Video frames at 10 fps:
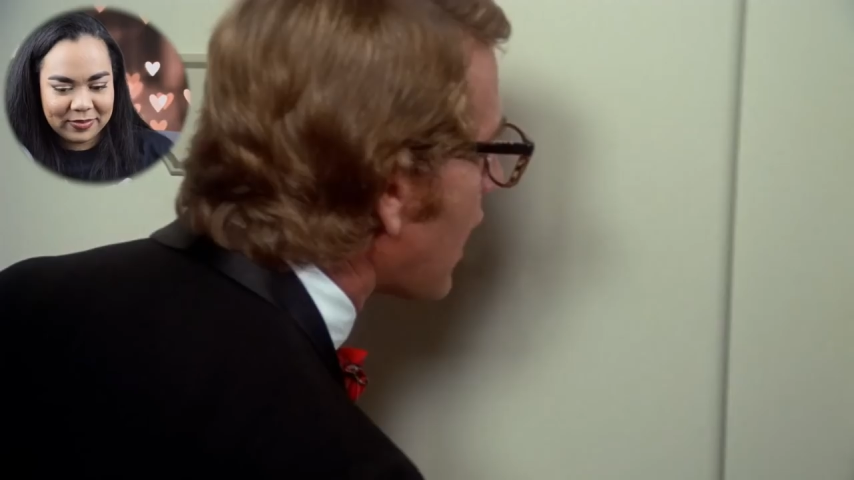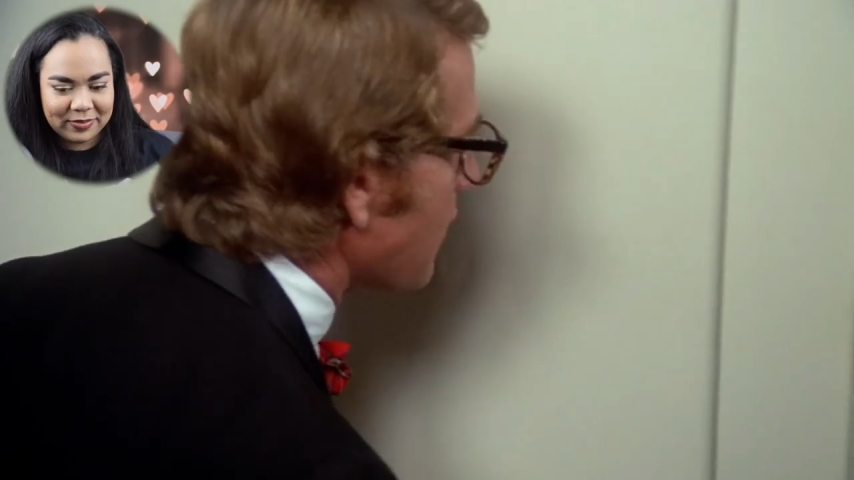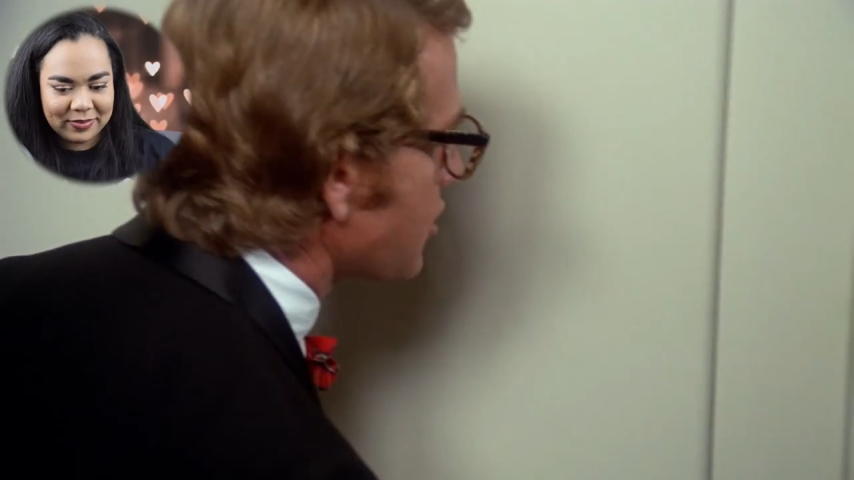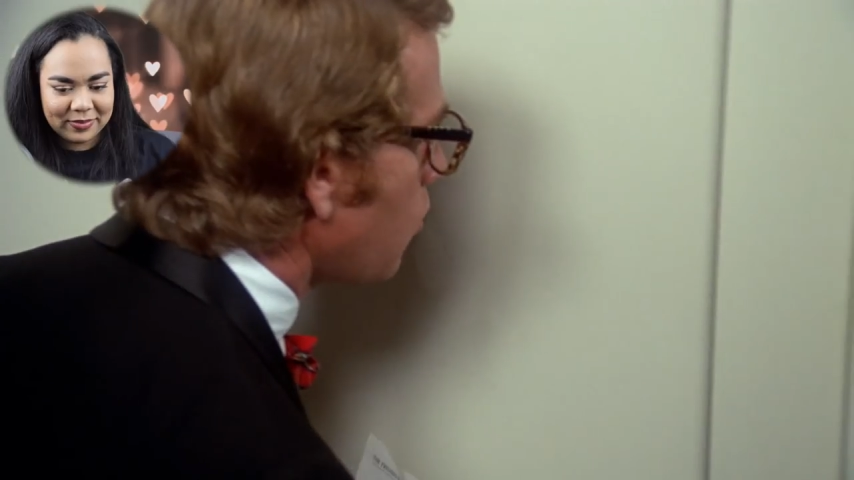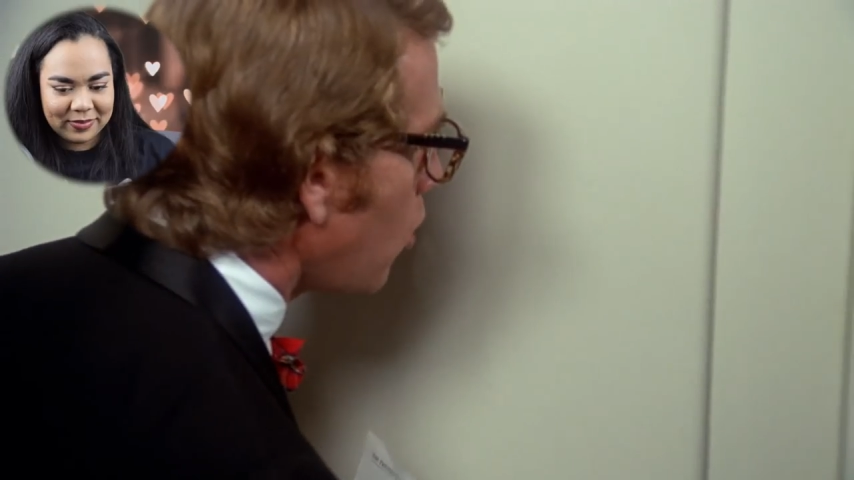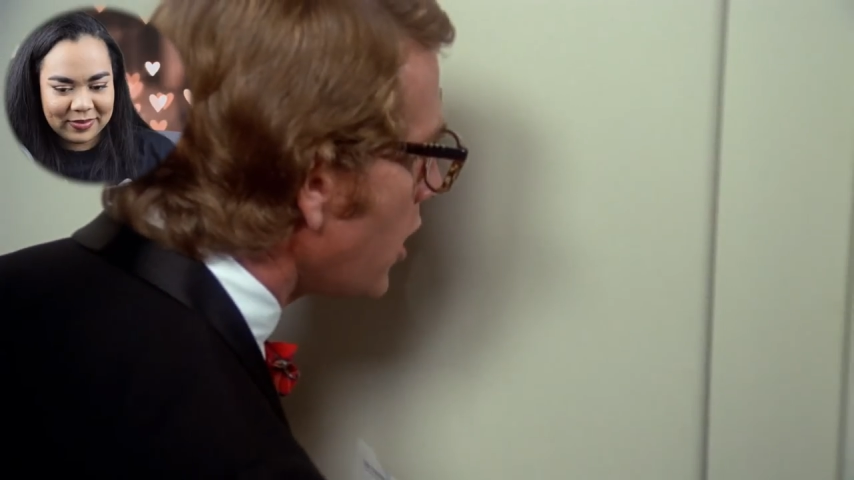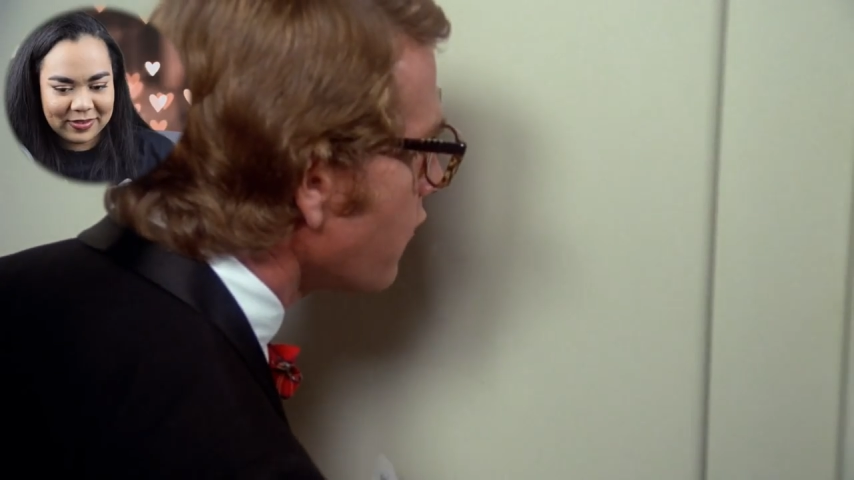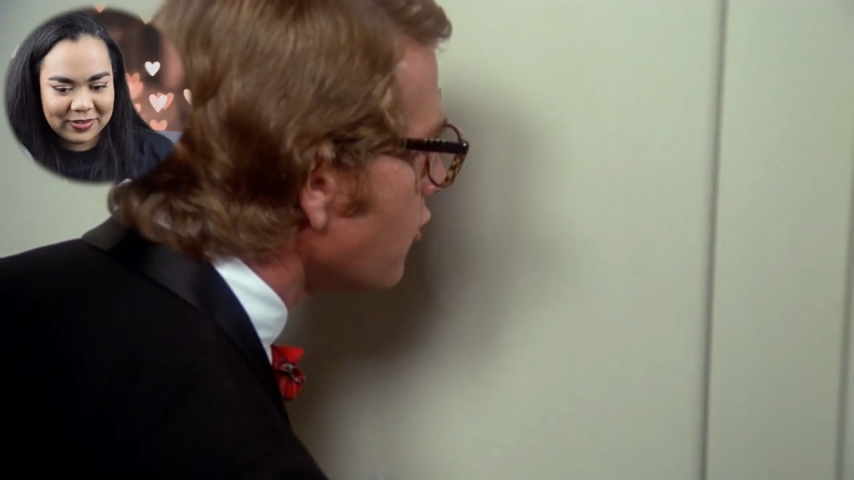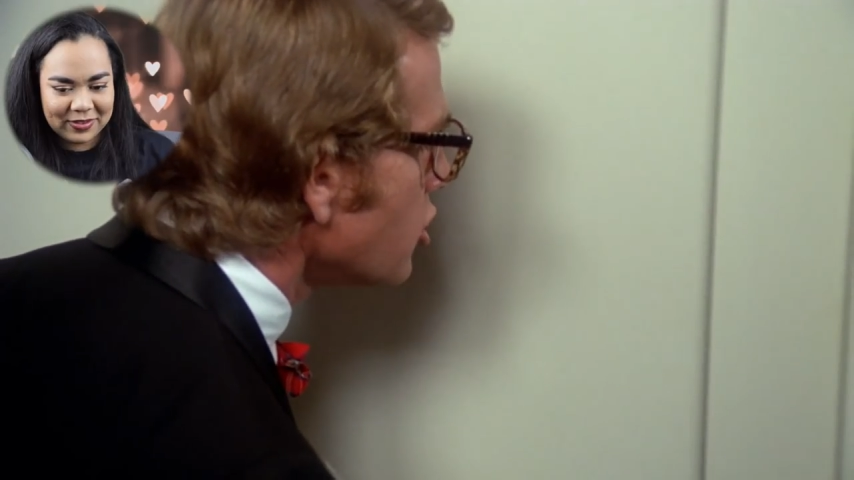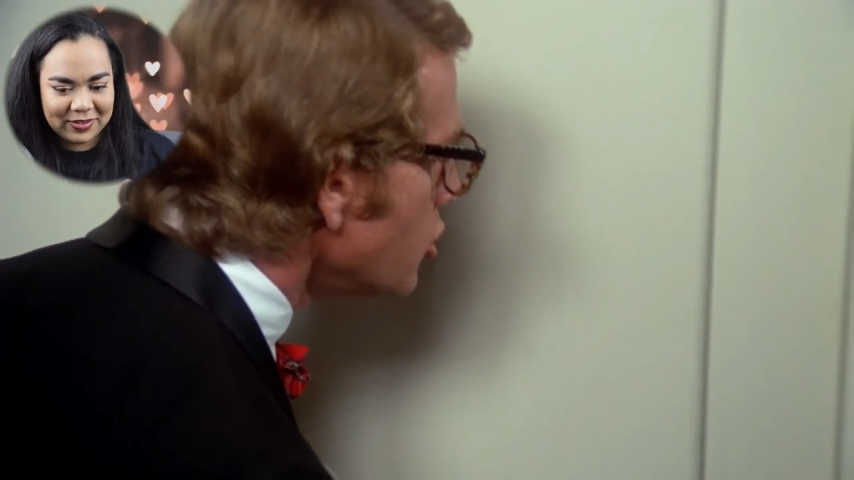I have some
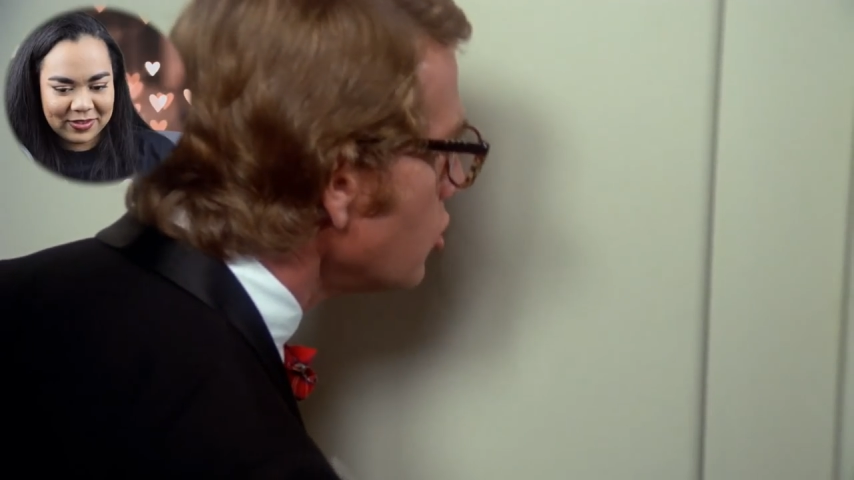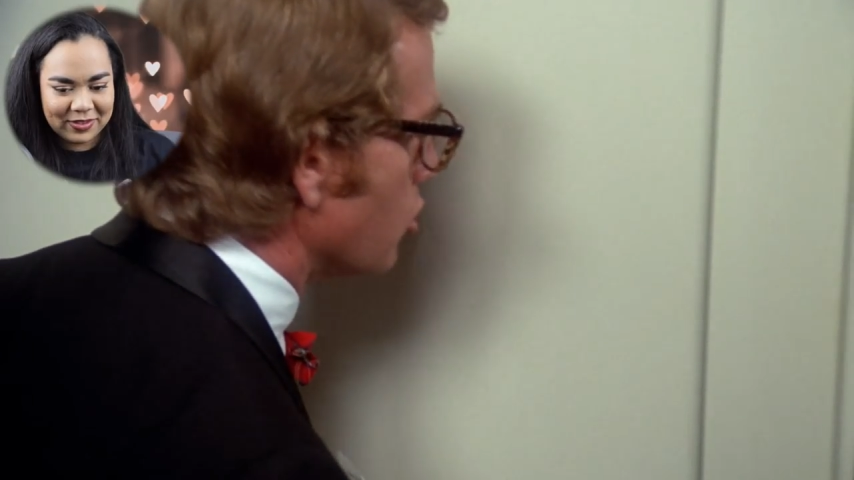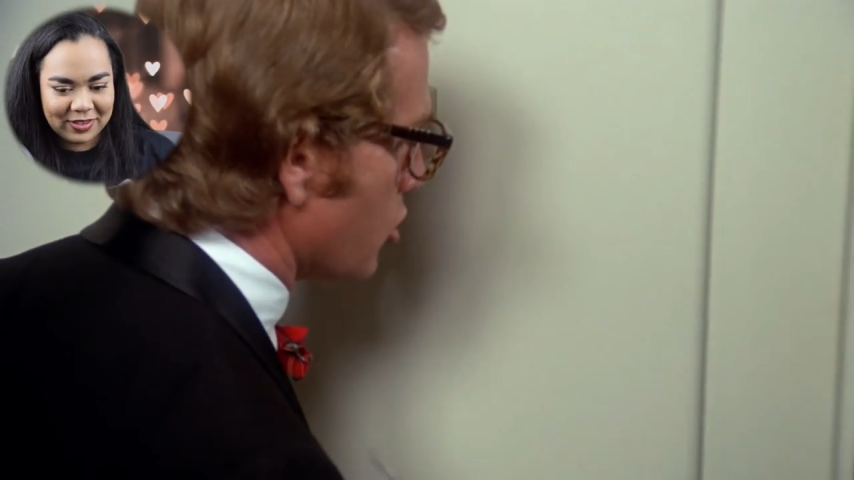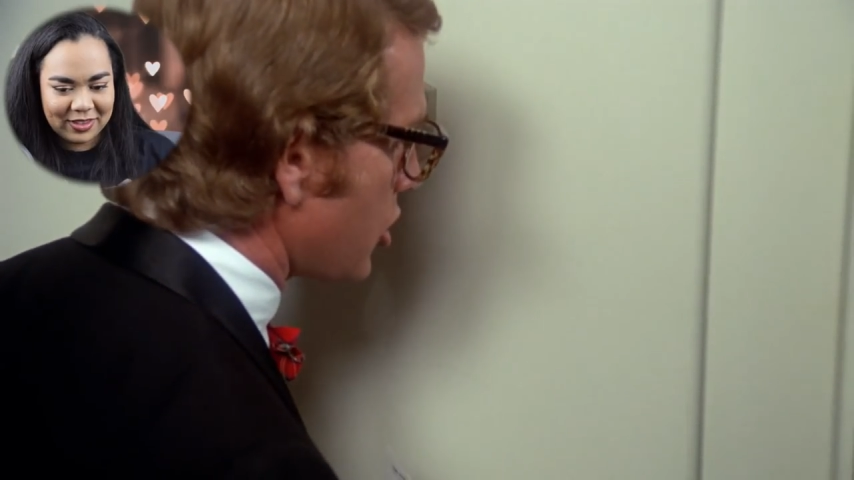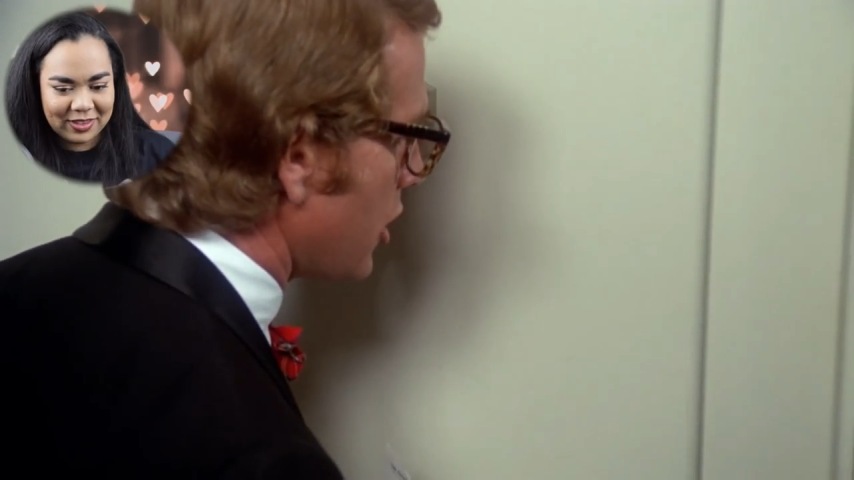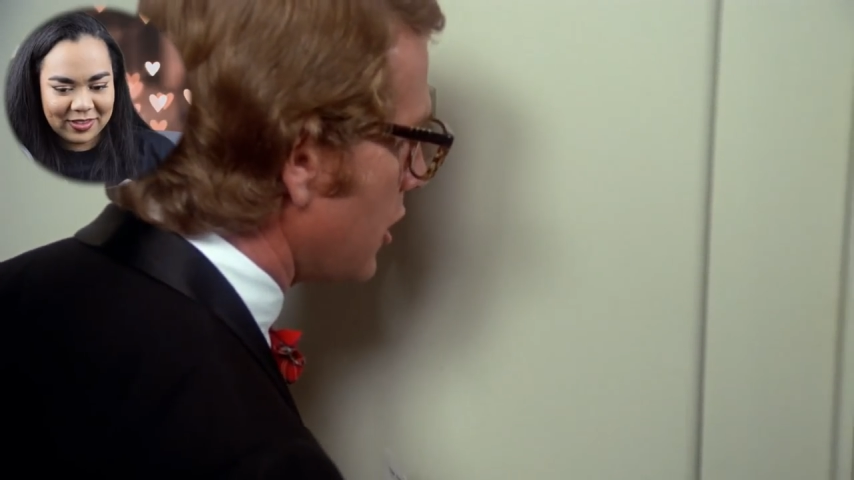wonderful news.